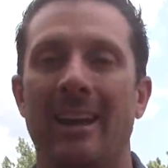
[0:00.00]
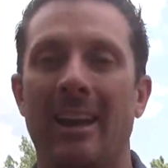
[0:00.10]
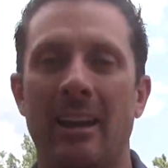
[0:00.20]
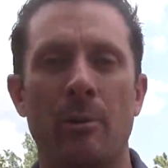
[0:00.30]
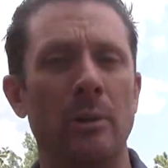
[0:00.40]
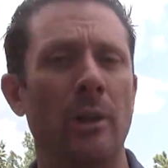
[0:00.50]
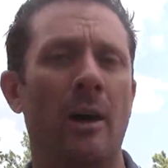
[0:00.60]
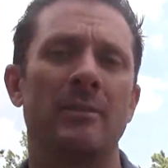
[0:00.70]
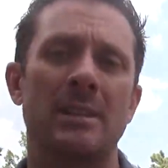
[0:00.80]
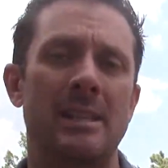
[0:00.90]
And I would
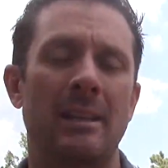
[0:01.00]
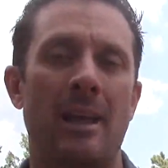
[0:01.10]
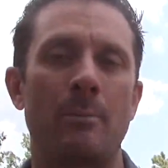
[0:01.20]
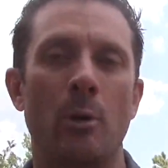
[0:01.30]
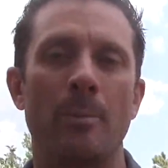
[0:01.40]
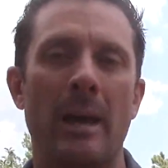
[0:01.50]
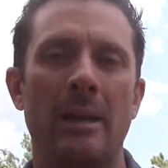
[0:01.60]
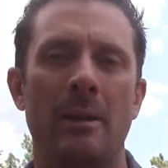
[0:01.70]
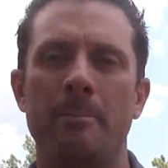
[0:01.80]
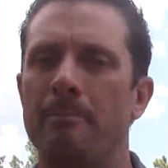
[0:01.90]
love to see a lot more
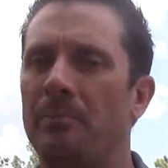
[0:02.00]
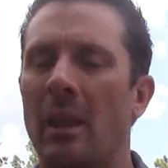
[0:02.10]
men in them.